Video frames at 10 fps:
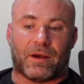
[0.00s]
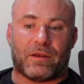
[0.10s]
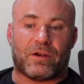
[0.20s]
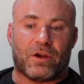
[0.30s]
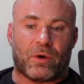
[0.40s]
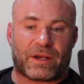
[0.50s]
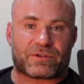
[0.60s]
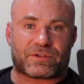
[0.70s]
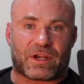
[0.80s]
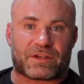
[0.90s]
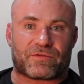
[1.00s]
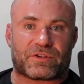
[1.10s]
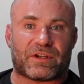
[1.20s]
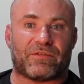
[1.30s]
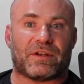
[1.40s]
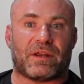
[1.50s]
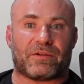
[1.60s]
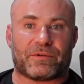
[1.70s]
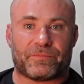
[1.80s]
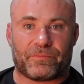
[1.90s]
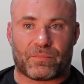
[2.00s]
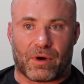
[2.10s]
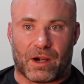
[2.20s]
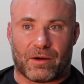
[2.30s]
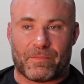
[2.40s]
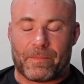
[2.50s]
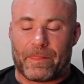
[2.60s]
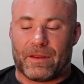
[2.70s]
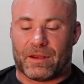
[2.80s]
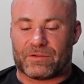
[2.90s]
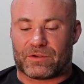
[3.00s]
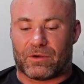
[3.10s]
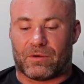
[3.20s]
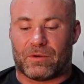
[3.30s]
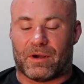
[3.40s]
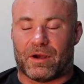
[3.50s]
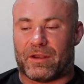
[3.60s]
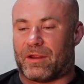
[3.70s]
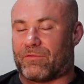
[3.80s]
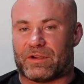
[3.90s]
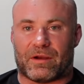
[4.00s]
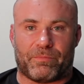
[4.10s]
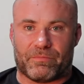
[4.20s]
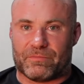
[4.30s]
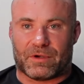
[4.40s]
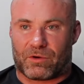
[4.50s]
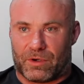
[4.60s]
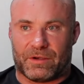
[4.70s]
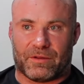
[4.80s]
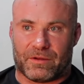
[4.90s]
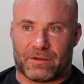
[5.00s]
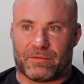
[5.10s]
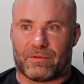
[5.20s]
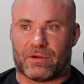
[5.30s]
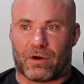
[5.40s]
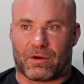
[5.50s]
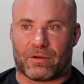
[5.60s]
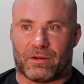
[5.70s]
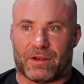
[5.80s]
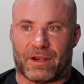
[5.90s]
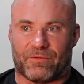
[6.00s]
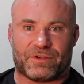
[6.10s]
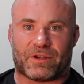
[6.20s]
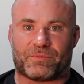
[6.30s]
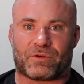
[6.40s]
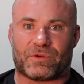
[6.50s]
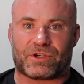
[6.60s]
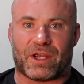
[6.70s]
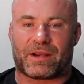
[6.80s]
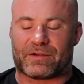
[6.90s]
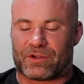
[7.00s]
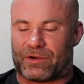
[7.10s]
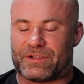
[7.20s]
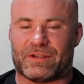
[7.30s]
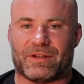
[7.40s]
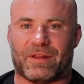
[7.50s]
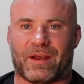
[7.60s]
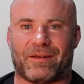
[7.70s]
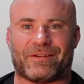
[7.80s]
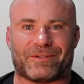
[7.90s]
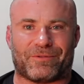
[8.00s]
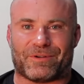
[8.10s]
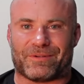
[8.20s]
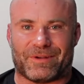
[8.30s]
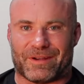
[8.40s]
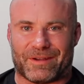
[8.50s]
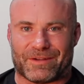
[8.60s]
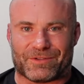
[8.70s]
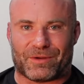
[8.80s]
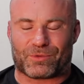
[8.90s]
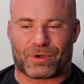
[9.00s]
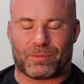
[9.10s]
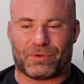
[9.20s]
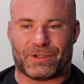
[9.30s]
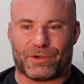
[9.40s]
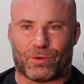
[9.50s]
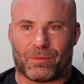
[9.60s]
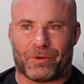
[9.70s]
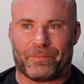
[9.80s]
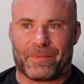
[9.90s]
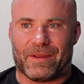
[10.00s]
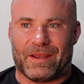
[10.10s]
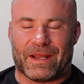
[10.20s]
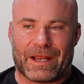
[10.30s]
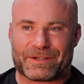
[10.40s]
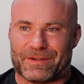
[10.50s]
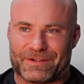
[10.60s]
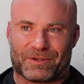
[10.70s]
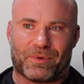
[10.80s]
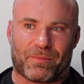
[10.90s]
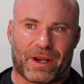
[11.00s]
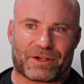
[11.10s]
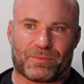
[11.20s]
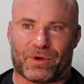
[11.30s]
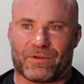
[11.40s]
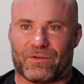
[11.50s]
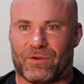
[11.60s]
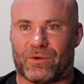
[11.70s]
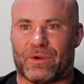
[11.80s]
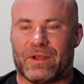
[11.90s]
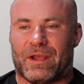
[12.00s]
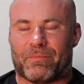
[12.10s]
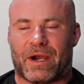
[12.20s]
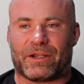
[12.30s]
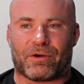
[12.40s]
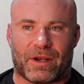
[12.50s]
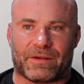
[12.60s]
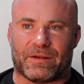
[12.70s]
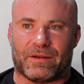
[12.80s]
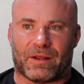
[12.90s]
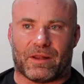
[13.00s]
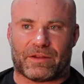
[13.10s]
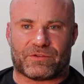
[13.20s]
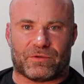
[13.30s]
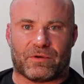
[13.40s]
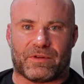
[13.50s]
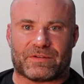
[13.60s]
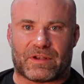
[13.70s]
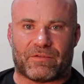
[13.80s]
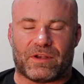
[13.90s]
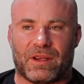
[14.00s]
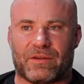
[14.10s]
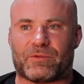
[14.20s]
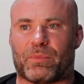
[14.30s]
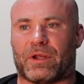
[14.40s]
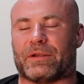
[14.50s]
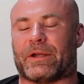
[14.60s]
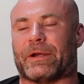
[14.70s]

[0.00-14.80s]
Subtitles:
no exercise for 7 days prior. And so according to the article, on every subsequent check, as long as he did that, his liver enzymes were completely normal. And actually, this has been my experience too. Mine corrected a lot sooner than 7 days, but